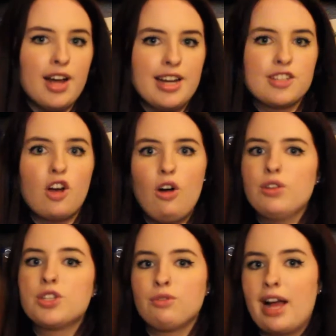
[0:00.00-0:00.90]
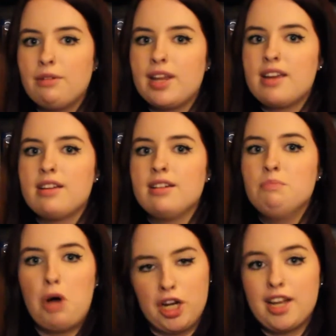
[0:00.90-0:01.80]
and it's all surrounding
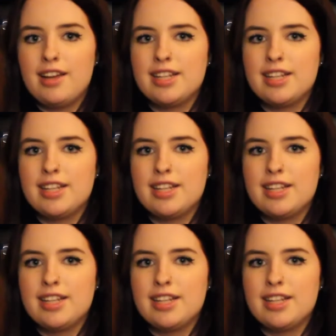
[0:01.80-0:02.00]
Monica,